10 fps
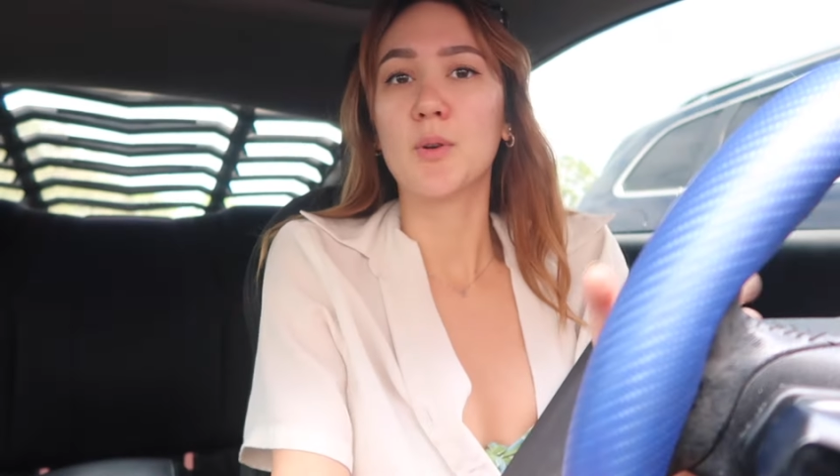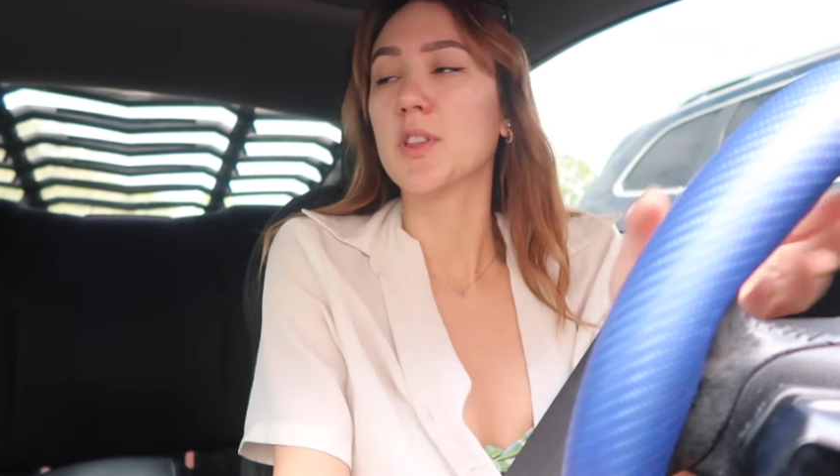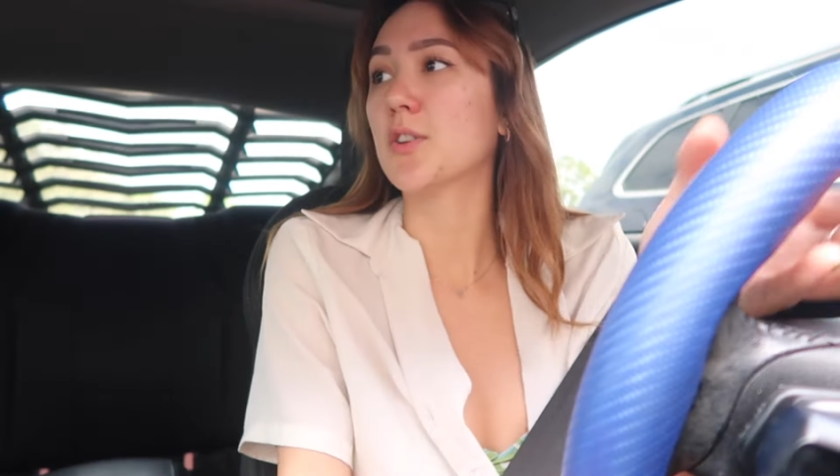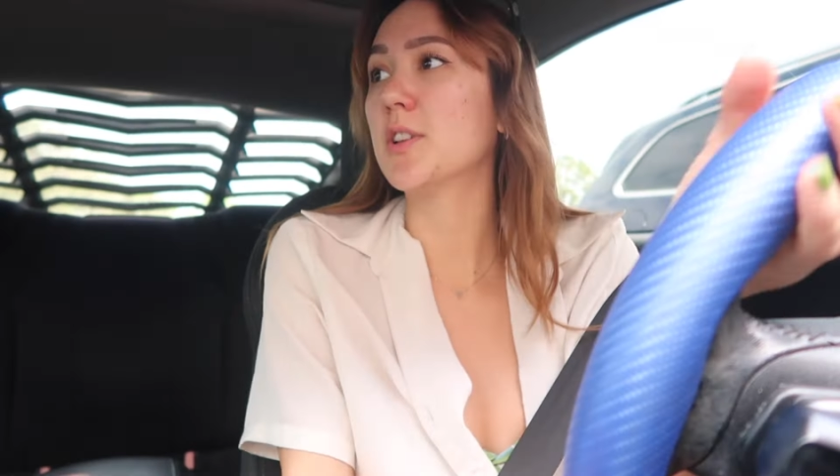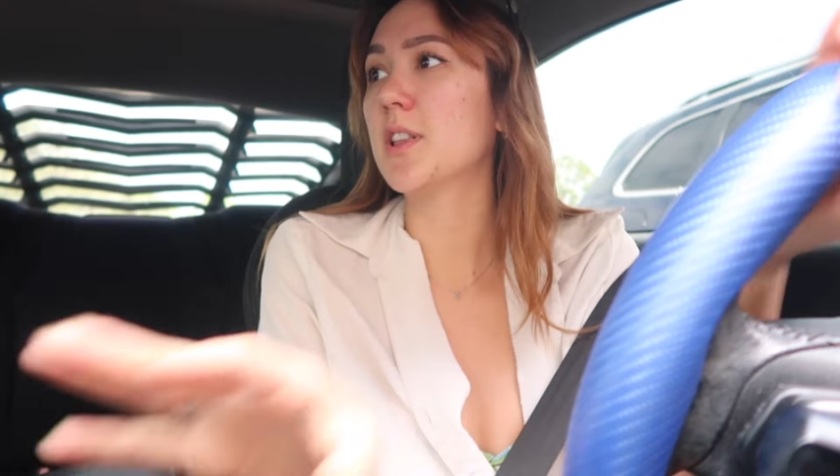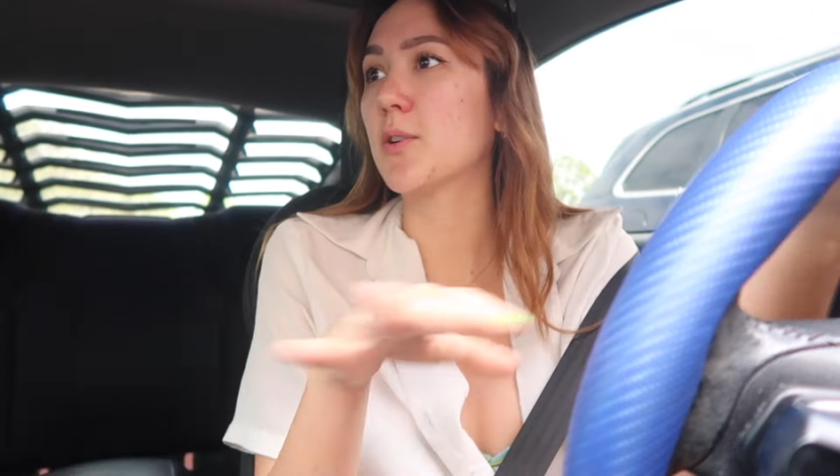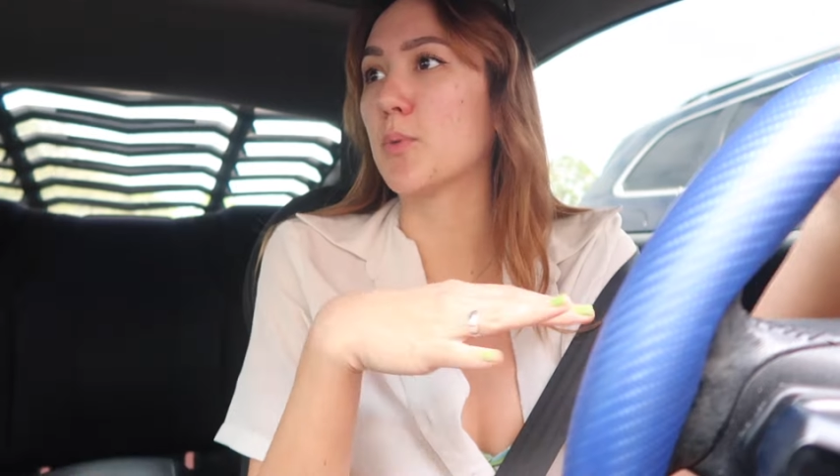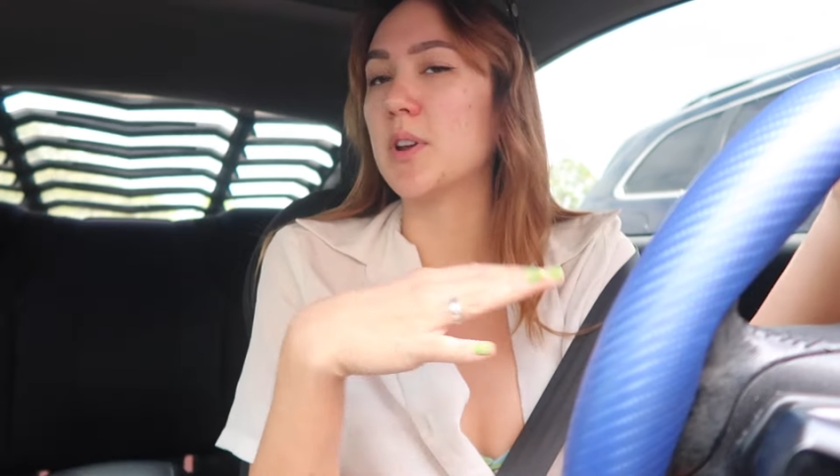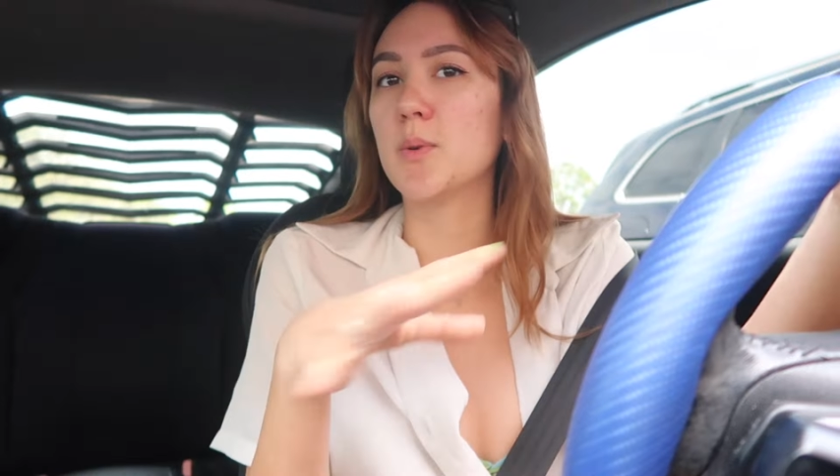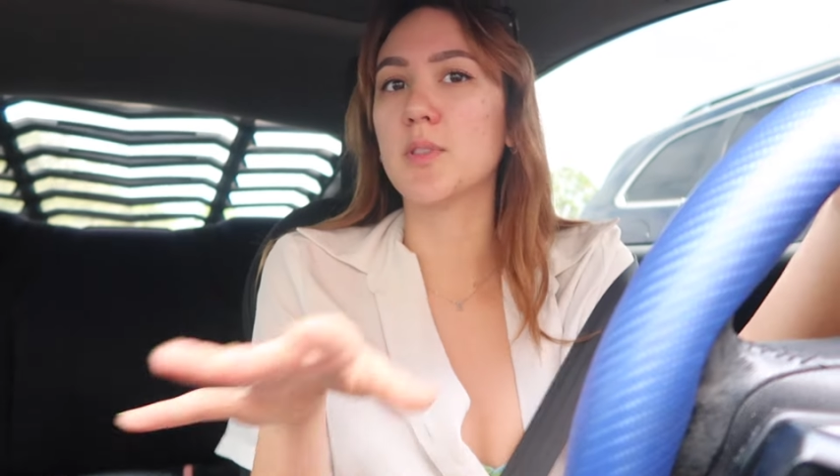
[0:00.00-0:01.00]
They were literally like
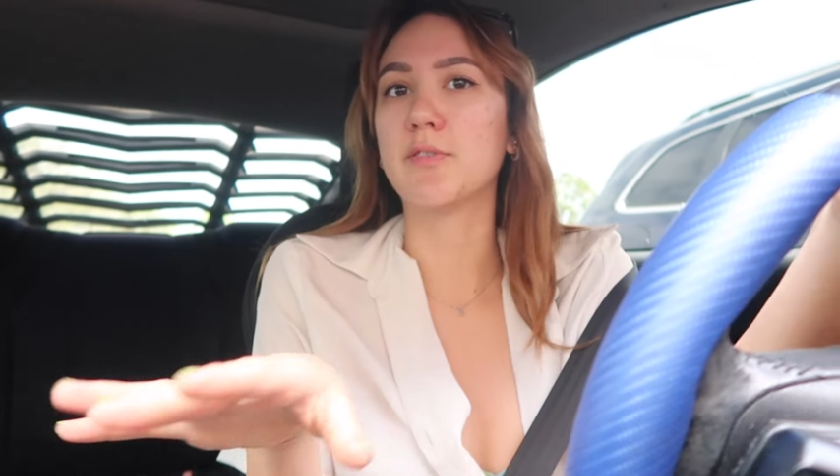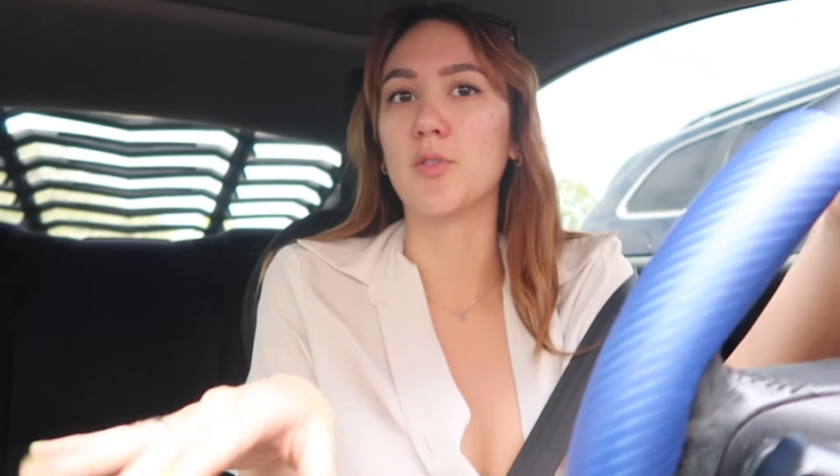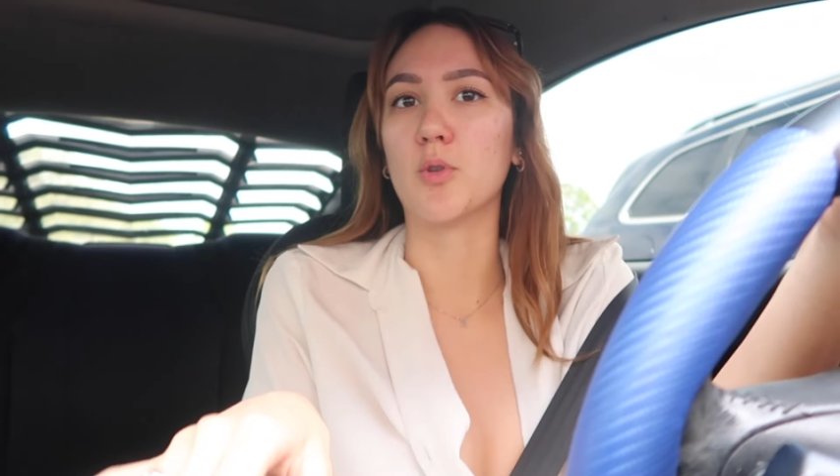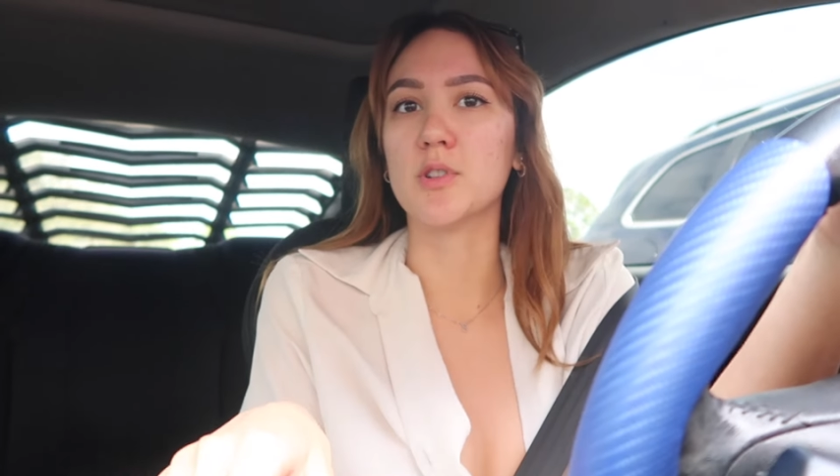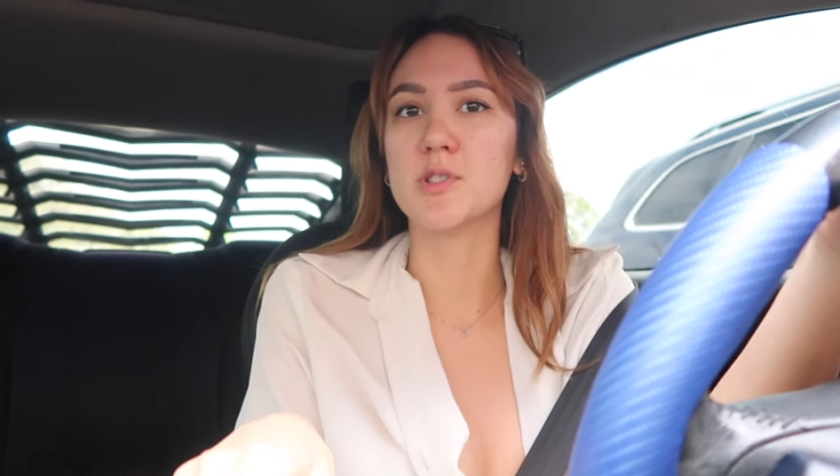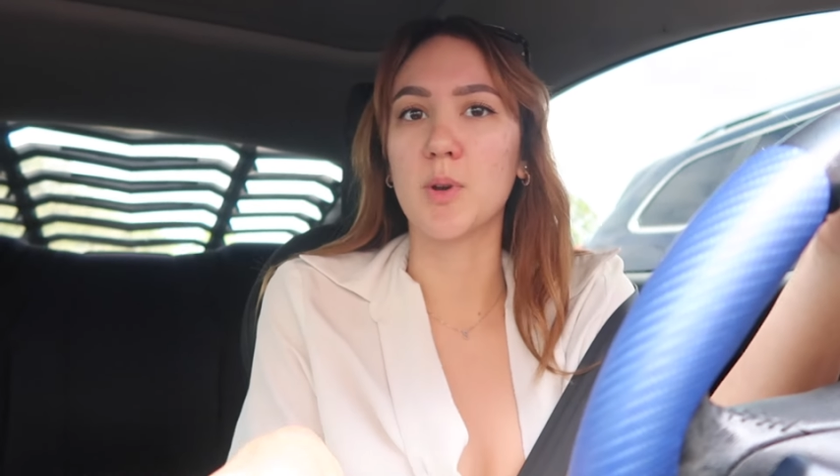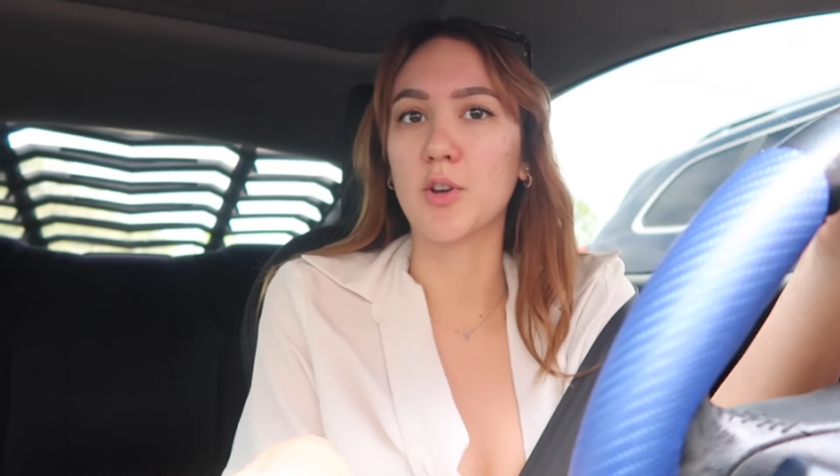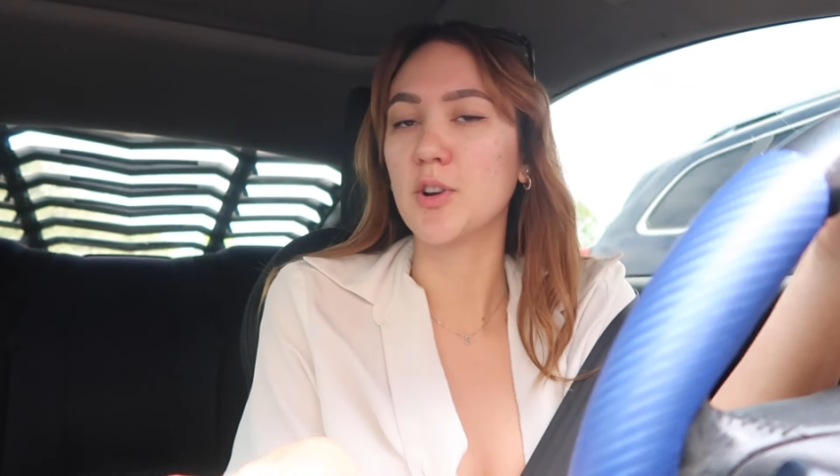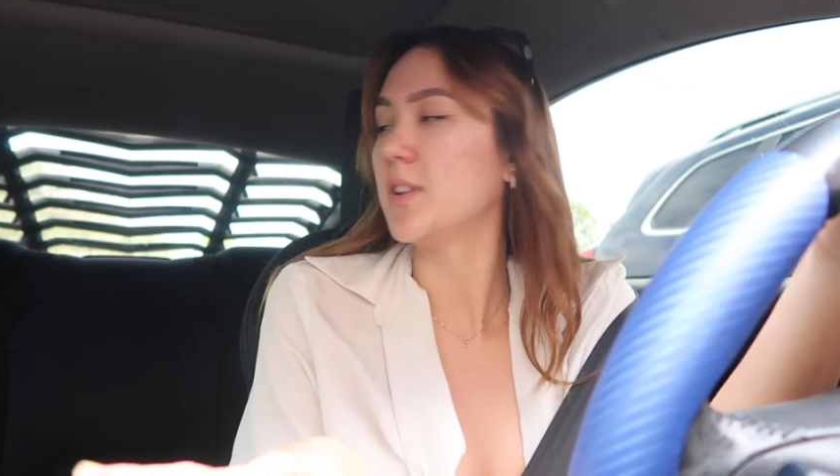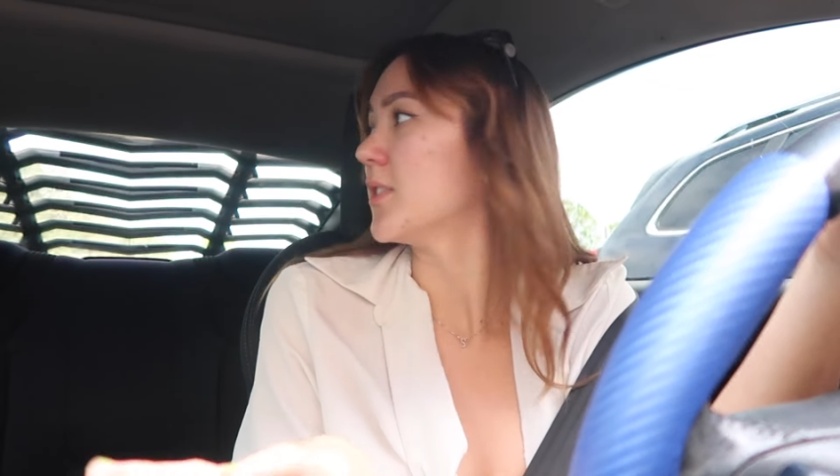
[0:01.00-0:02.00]
redoing the floors, so I
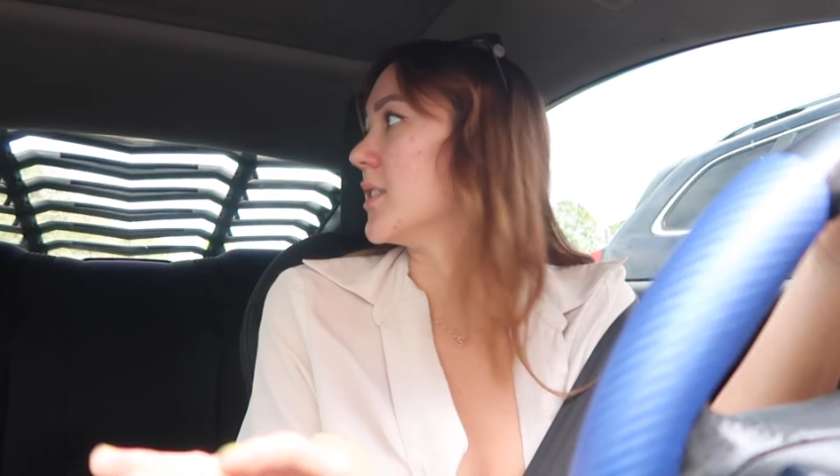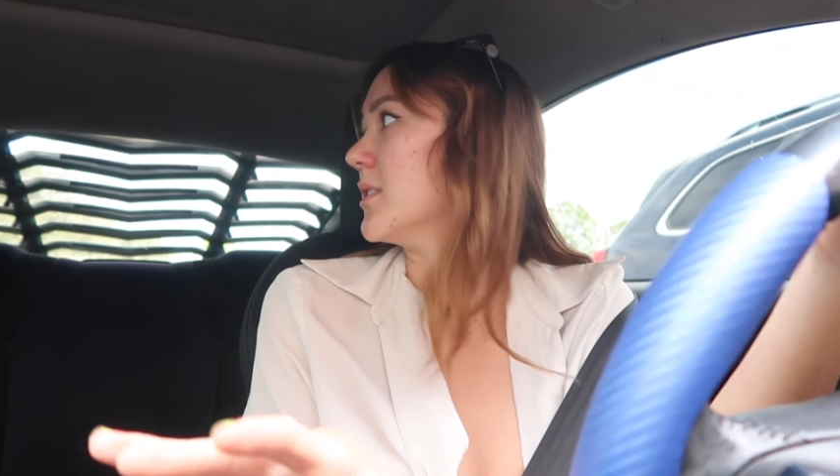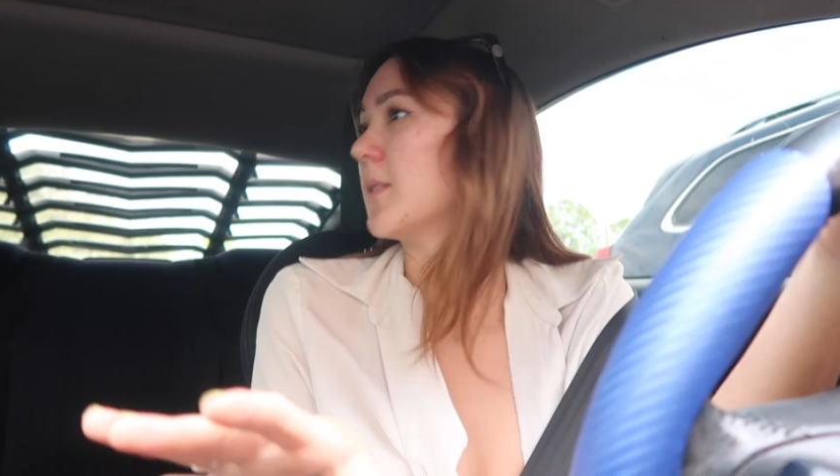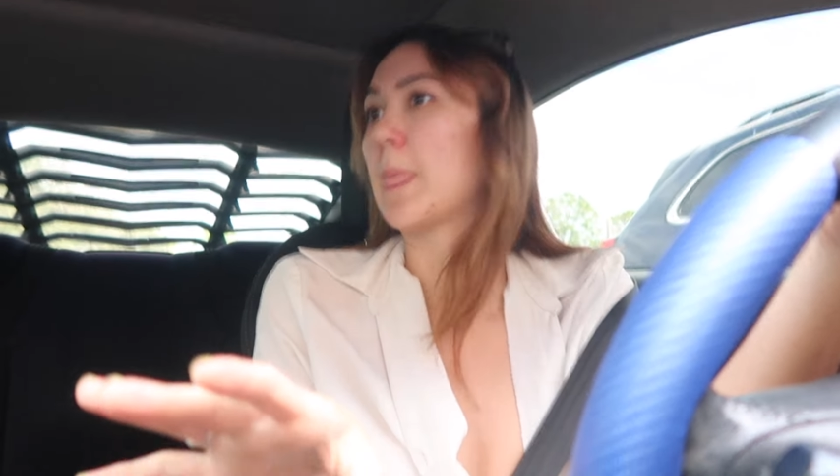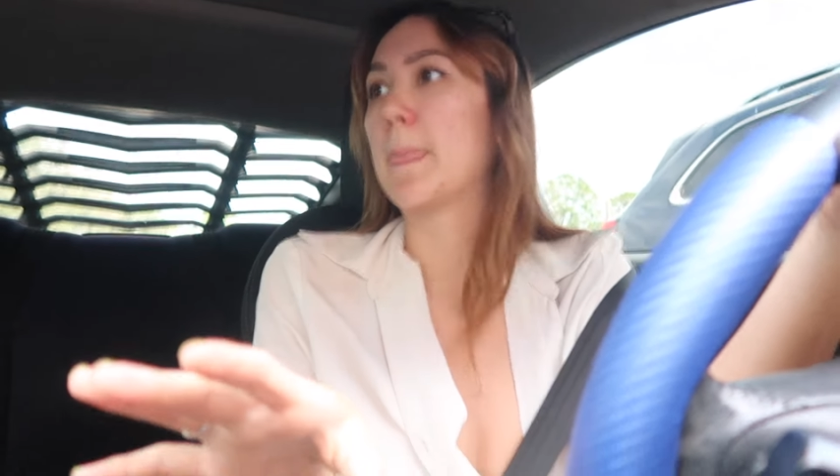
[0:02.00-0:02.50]
couldn't even